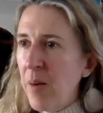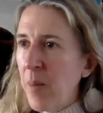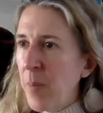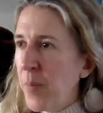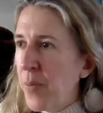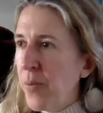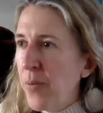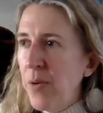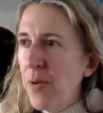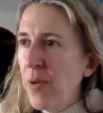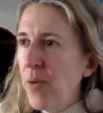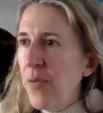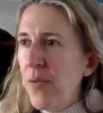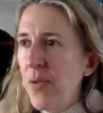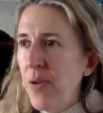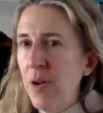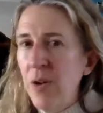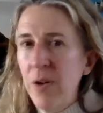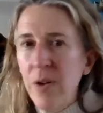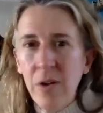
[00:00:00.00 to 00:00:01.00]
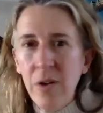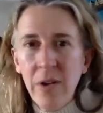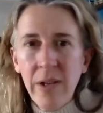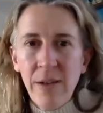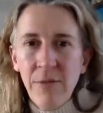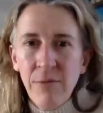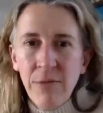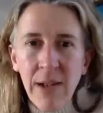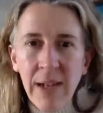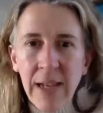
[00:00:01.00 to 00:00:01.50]
approval,
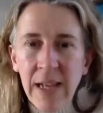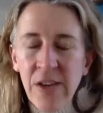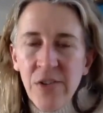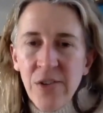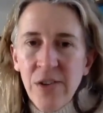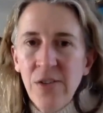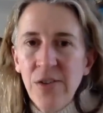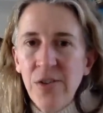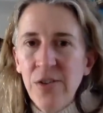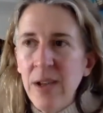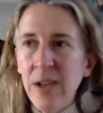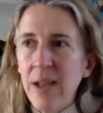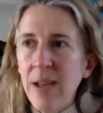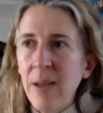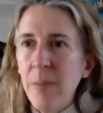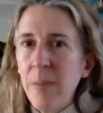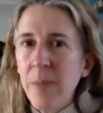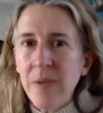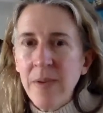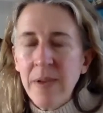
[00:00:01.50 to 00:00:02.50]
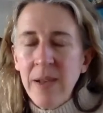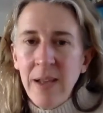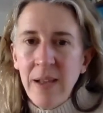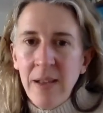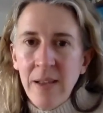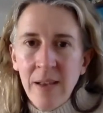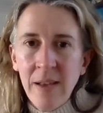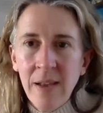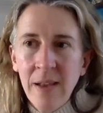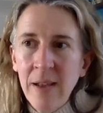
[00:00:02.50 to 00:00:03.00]
in relationships,
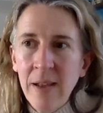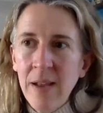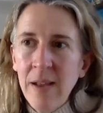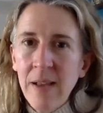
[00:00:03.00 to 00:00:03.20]
in